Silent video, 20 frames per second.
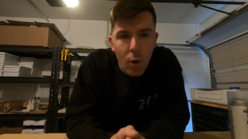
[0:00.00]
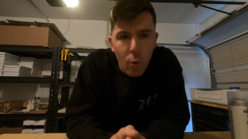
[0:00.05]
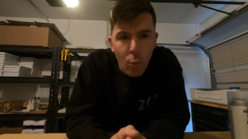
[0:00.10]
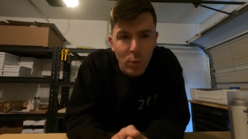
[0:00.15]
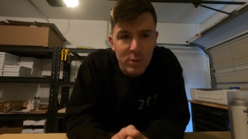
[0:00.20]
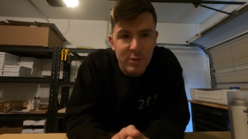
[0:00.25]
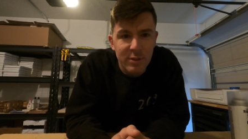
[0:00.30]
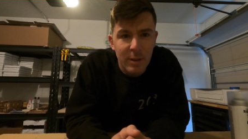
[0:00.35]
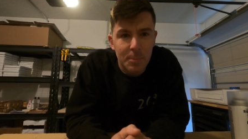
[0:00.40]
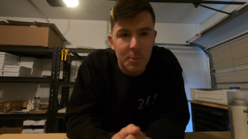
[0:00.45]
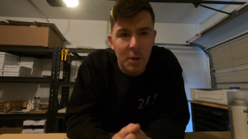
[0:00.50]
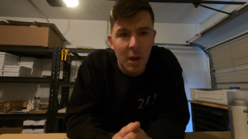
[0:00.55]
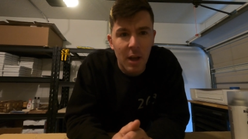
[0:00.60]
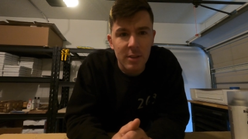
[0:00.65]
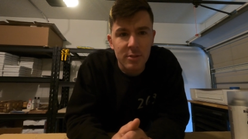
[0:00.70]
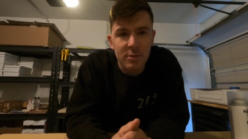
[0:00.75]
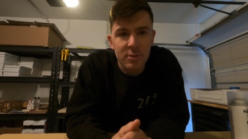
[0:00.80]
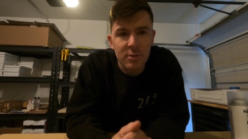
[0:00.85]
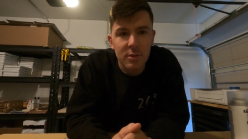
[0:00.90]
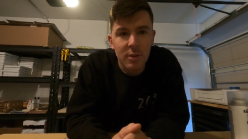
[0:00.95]
What's up,
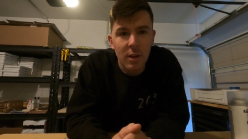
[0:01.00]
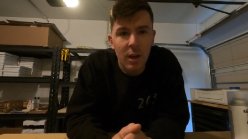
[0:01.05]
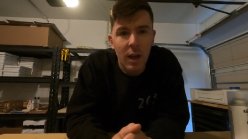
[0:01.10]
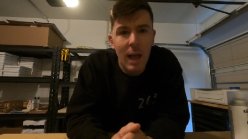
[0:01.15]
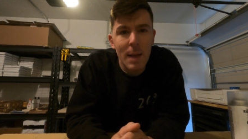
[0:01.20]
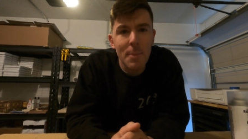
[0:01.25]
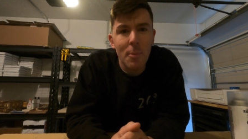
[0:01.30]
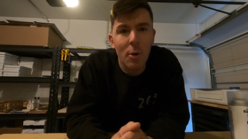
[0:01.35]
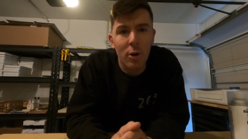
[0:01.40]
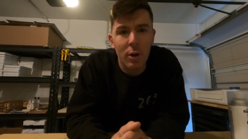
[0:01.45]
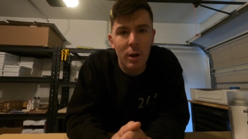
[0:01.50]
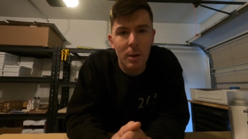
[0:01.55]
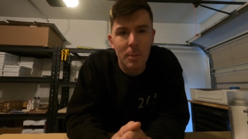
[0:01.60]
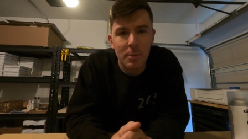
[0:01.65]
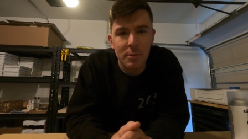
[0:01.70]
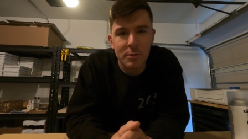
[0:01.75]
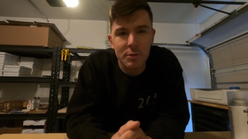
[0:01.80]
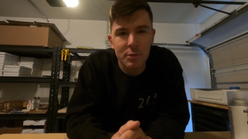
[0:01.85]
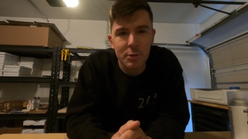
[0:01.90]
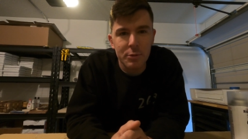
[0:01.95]
guys? I'm RM
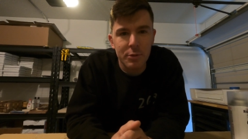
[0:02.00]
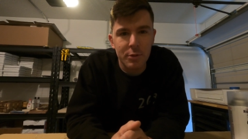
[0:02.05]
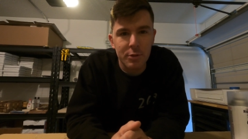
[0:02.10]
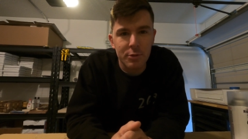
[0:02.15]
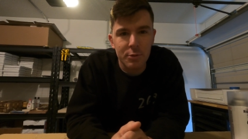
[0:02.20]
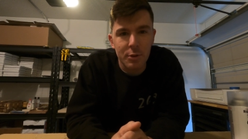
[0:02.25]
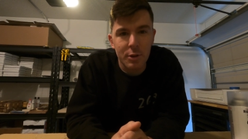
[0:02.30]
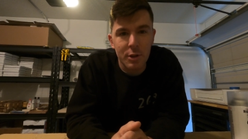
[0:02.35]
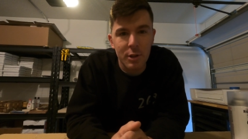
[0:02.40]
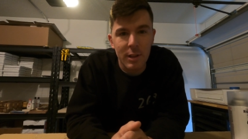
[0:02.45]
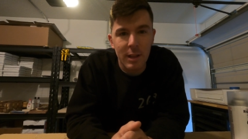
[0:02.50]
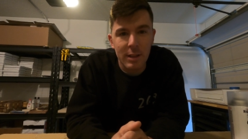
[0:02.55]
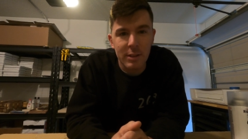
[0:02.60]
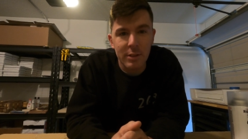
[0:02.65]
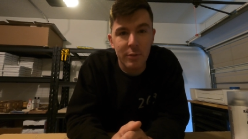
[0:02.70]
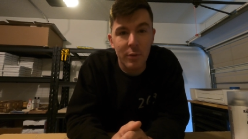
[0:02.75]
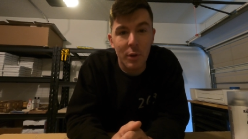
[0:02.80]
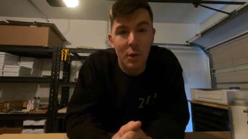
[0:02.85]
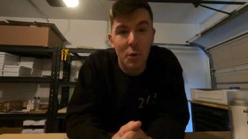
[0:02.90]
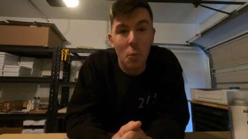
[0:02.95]
of 263
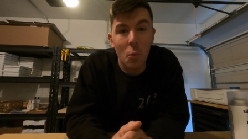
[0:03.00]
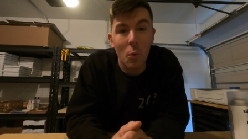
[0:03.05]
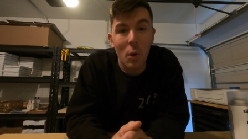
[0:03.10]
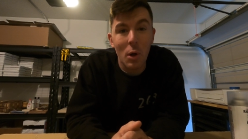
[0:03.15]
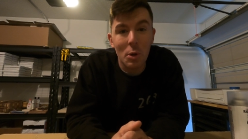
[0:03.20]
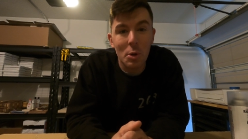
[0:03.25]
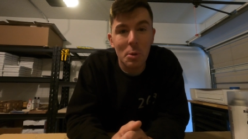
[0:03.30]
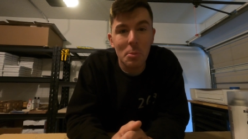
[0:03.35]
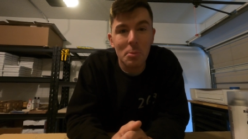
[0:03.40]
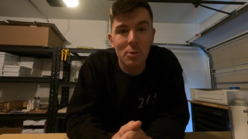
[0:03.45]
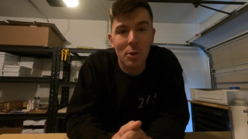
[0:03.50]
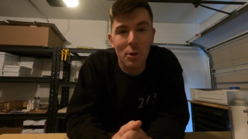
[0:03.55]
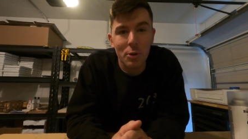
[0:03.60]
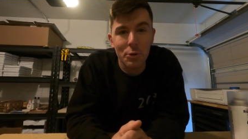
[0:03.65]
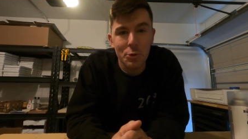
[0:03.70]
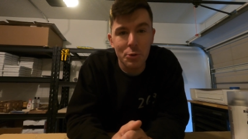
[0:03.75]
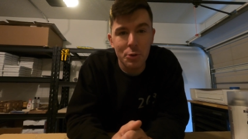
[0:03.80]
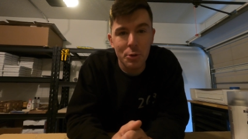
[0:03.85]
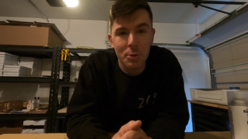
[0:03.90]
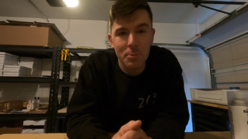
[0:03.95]
Collective and welcome to our
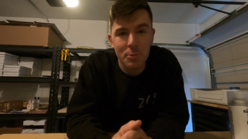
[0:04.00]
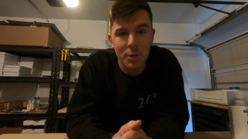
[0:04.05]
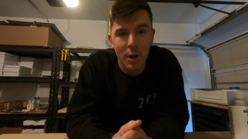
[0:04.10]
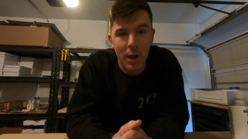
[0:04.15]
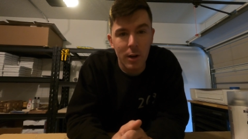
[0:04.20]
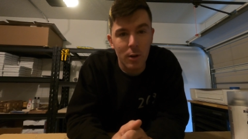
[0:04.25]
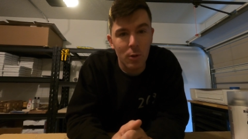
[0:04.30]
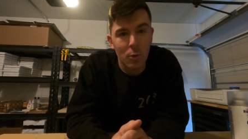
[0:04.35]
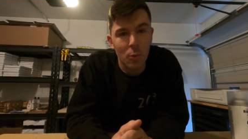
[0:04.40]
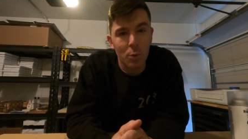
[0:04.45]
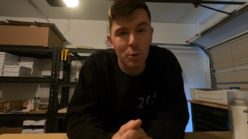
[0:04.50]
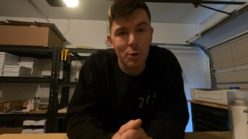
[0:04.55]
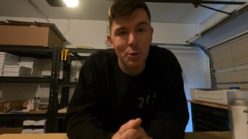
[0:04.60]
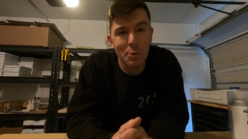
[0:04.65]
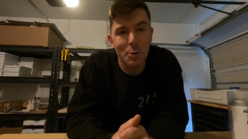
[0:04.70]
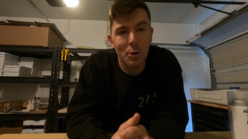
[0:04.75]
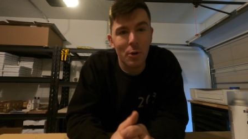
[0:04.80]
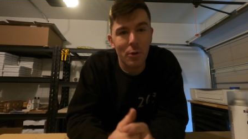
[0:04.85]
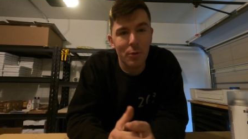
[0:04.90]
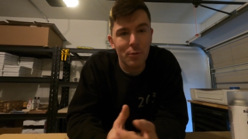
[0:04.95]
YouTube channel. We're
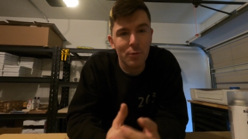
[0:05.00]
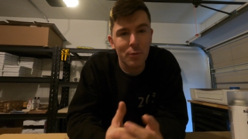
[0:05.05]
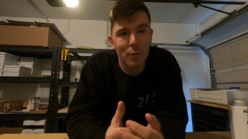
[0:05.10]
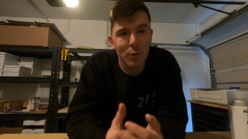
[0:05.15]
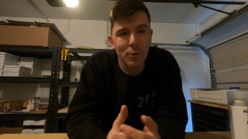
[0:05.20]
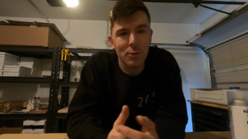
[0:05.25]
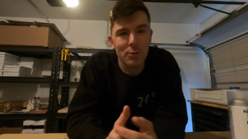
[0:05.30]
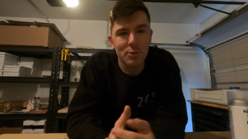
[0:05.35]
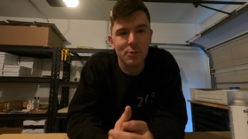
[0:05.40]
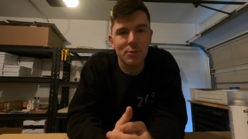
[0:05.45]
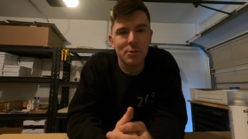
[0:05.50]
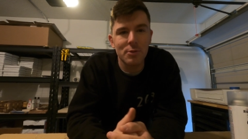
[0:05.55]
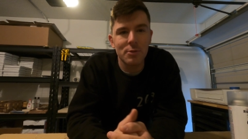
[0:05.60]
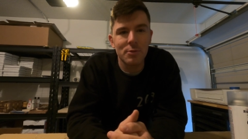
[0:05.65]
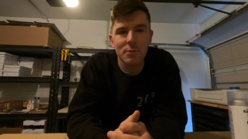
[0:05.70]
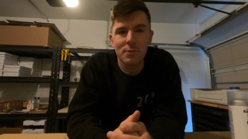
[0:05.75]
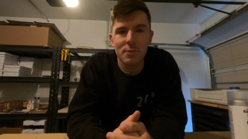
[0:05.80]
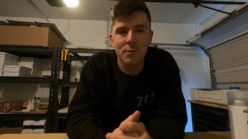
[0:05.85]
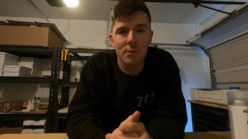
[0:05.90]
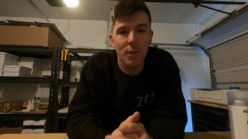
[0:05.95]
doing our first
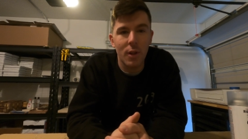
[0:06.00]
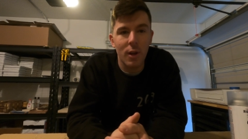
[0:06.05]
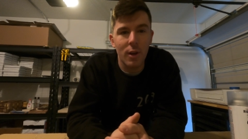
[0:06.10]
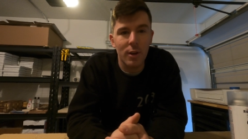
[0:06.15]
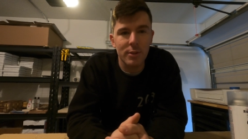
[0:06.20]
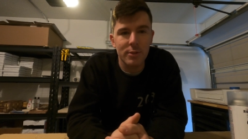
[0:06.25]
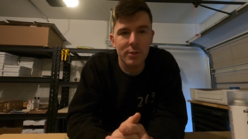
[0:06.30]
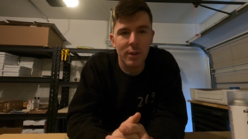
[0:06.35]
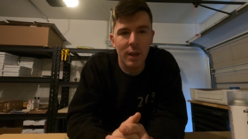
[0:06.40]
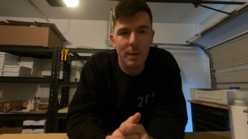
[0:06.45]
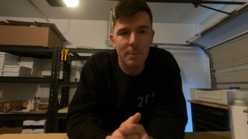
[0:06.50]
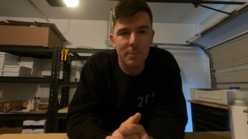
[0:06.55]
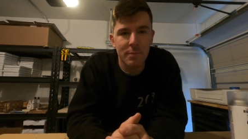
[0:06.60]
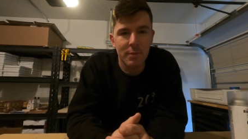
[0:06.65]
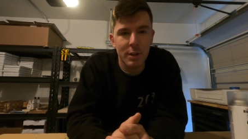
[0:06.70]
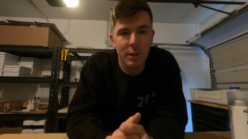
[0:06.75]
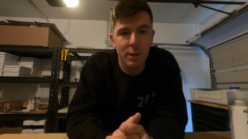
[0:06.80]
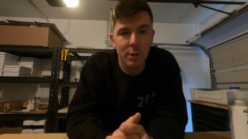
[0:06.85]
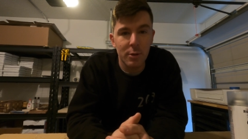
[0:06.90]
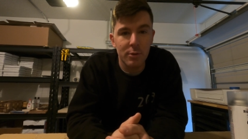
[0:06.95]
vlog type
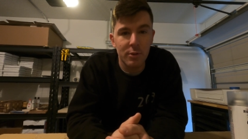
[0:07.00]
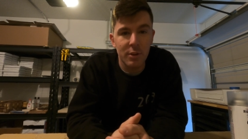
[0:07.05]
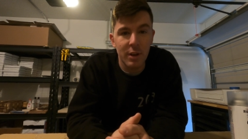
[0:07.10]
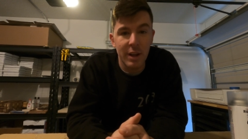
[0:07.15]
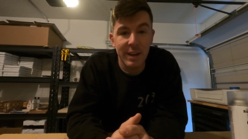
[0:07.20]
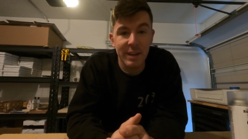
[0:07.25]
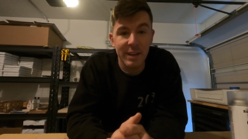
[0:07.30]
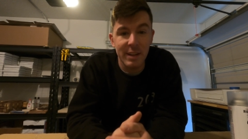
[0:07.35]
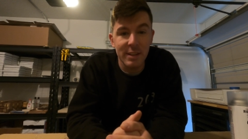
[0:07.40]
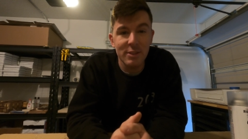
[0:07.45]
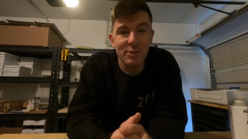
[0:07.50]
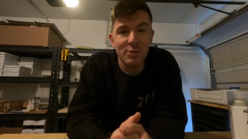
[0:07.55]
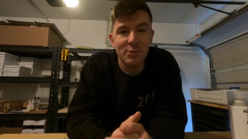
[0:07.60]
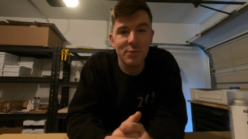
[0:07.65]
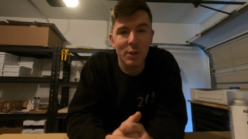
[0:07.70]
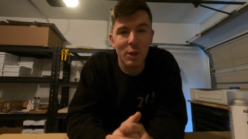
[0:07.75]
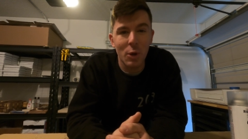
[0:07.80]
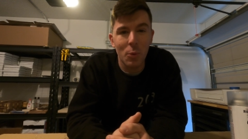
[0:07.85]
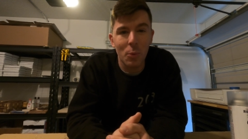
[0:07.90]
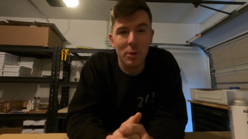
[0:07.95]
video today, and in this
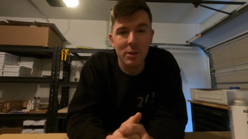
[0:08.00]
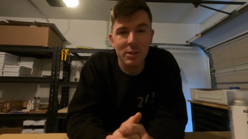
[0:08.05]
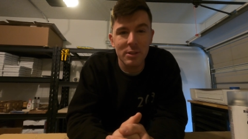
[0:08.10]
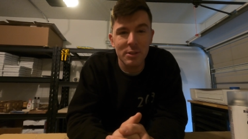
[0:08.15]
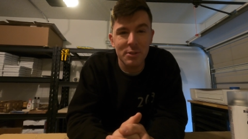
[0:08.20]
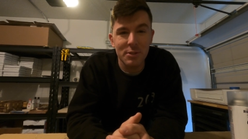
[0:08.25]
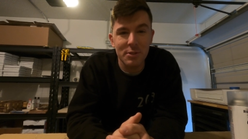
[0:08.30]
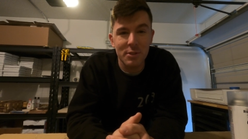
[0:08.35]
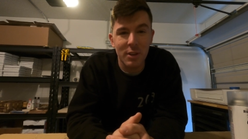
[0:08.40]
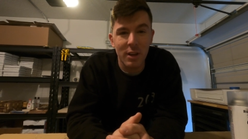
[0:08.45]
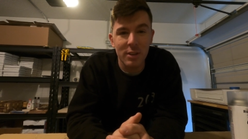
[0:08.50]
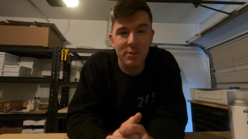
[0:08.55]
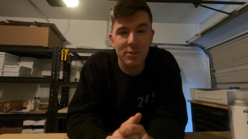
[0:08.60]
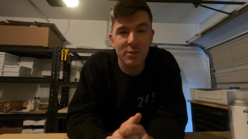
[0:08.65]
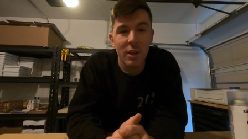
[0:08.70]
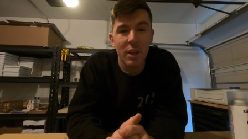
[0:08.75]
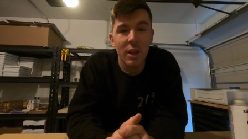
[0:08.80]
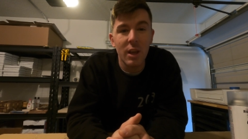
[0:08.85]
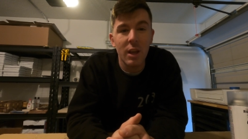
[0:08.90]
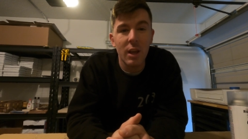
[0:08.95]
video we're going to discuss